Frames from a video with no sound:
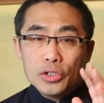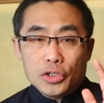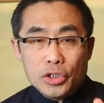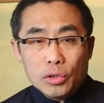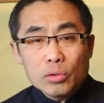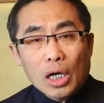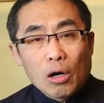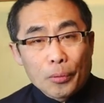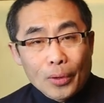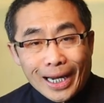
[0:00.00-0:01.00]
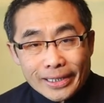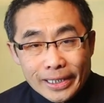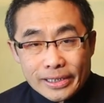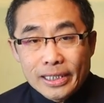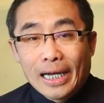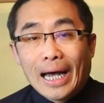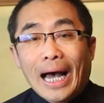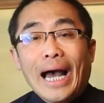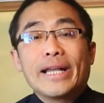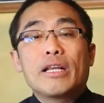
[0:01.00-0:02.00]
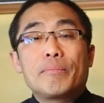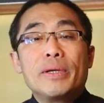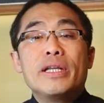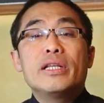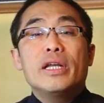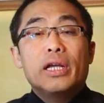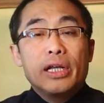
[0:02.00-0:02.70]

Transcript: Xiu Dao practice had been